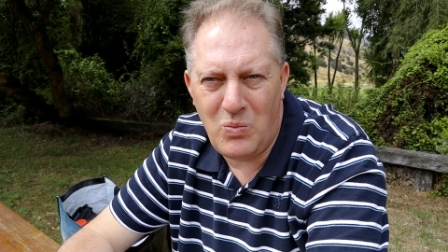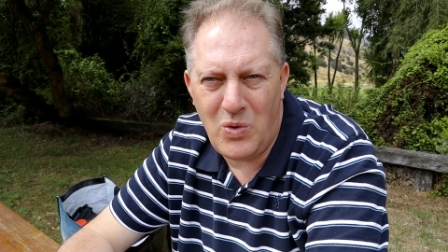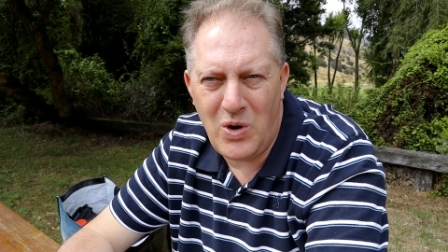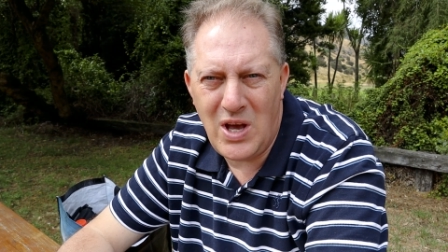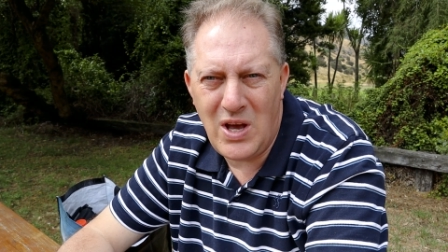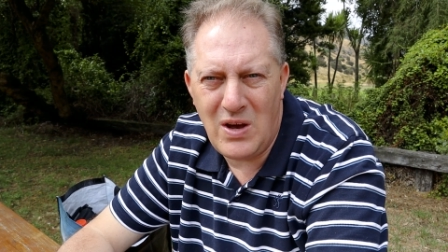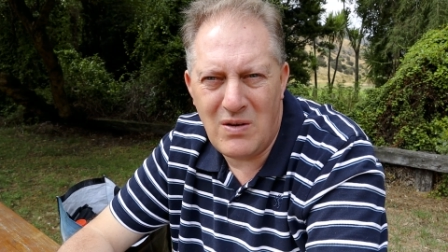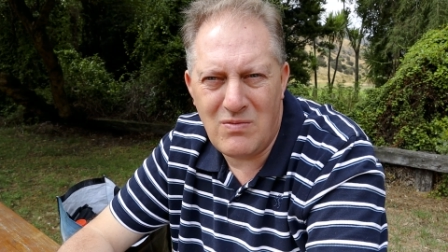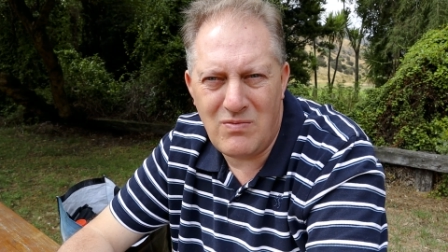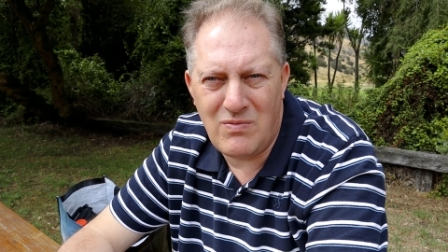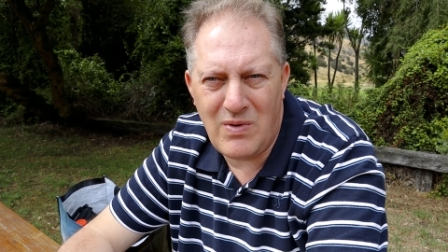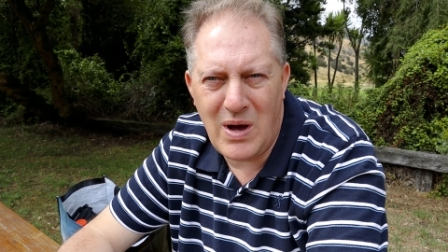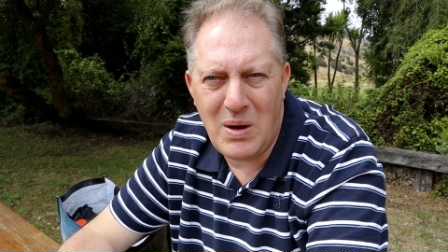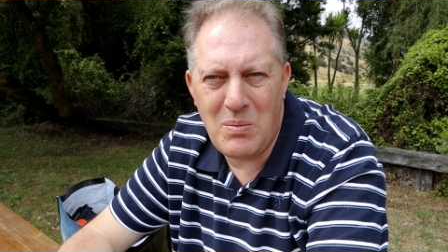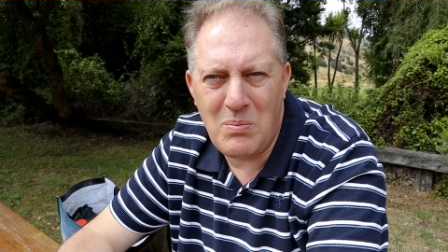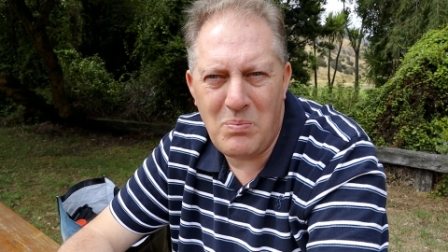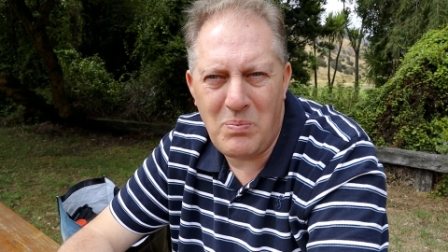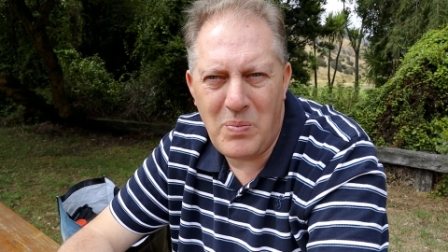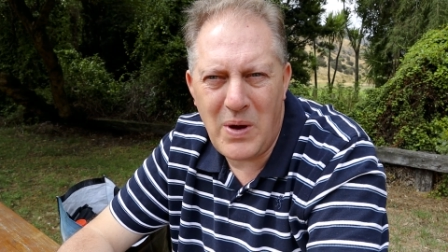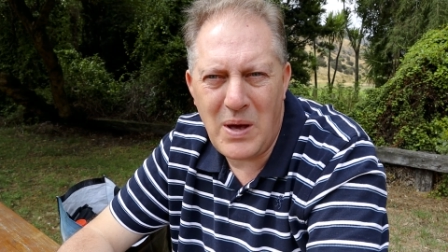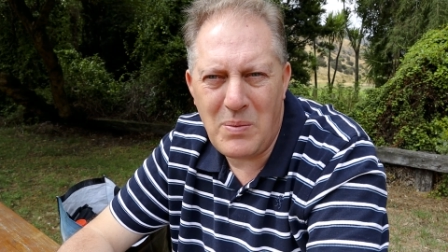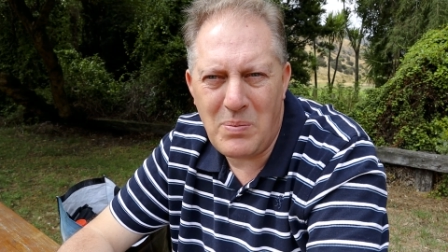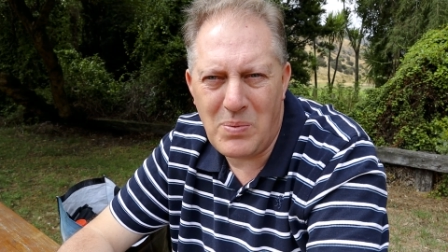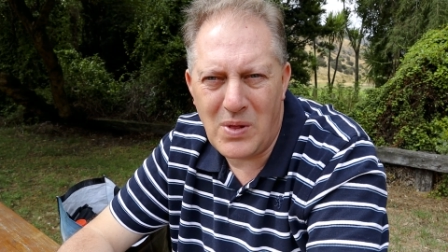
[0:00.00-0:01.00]
where
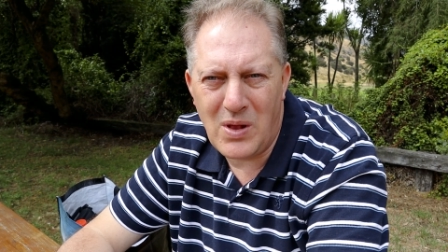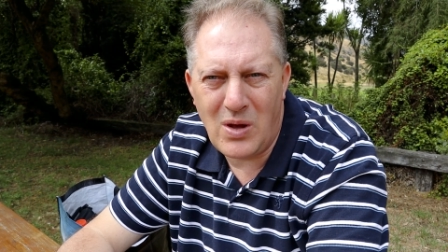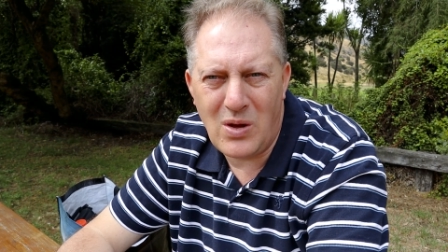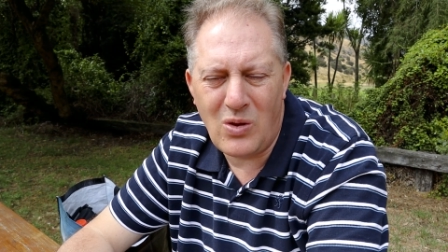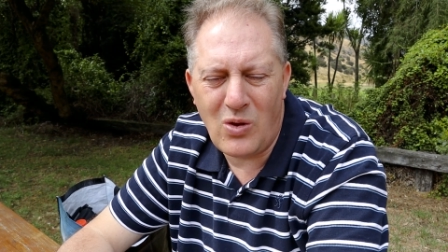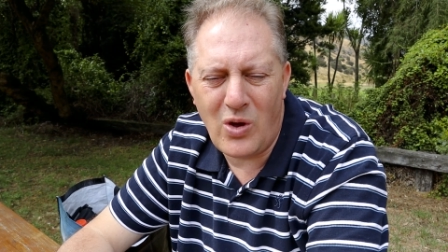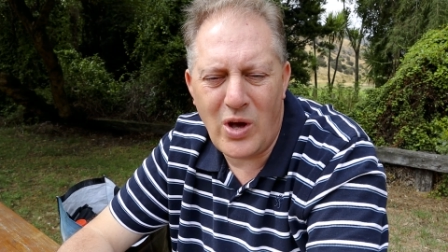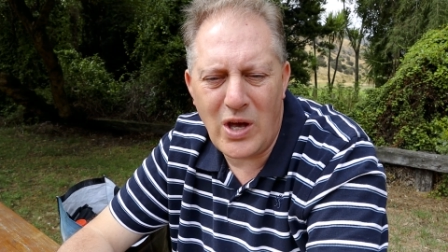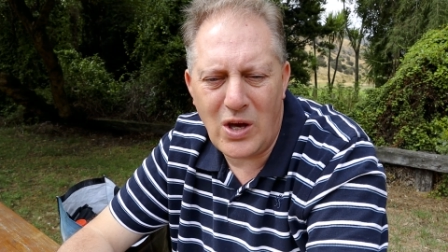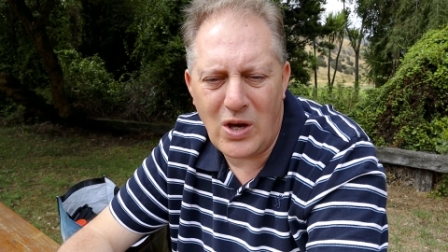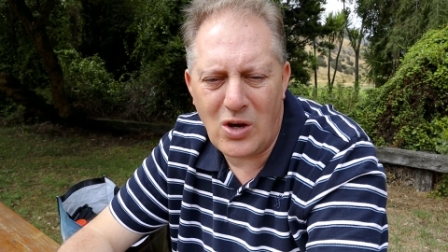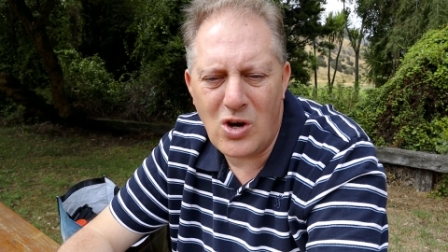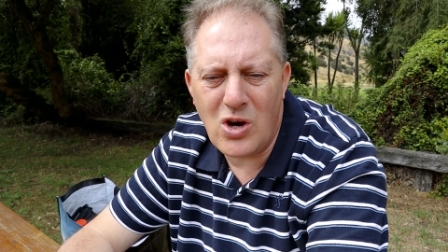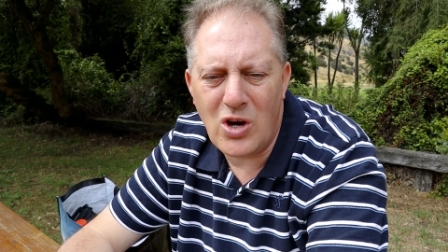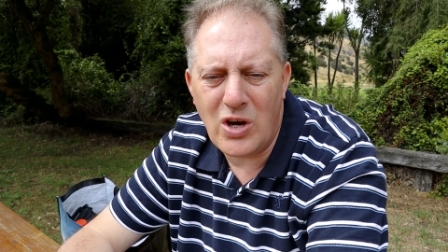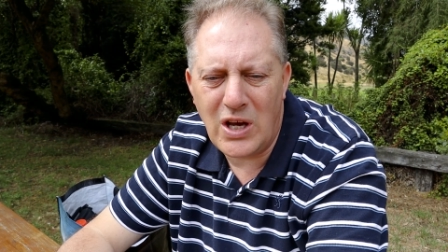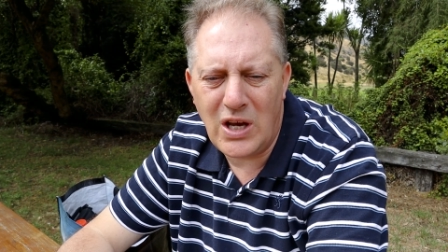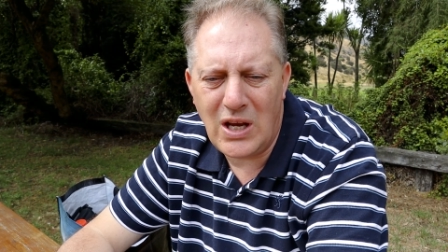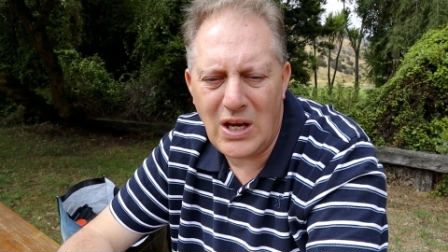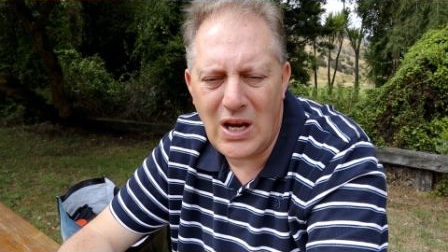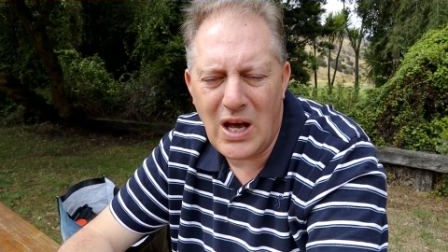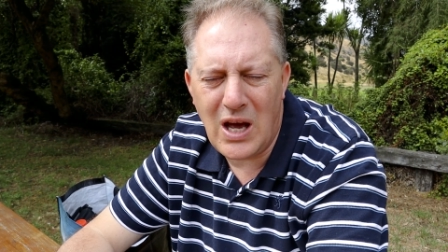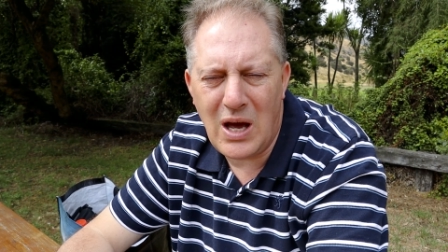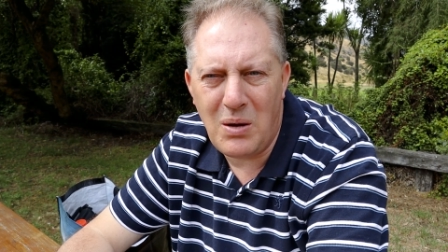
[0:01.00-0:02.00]
people are like
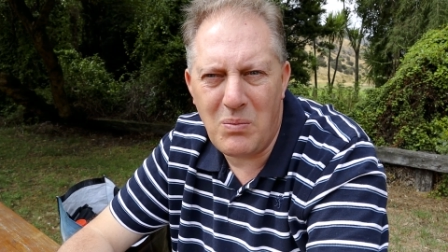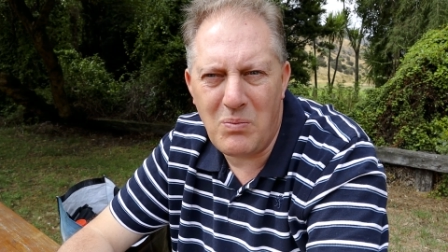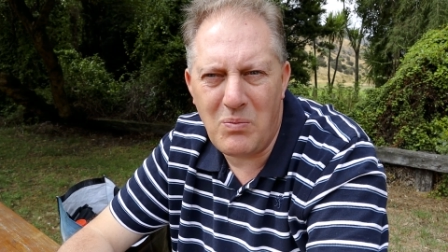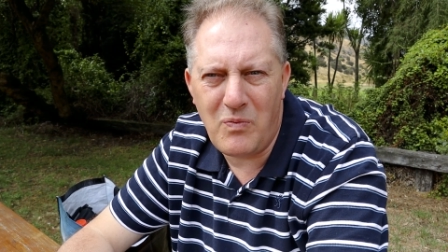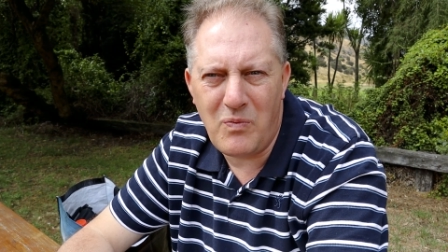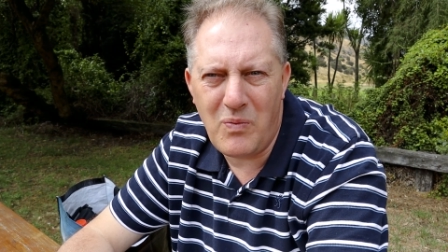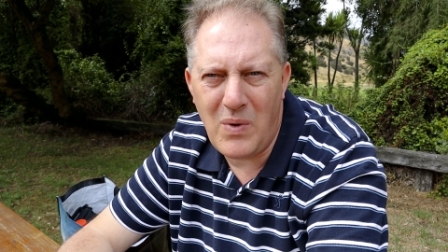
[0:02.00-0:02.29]
cooking up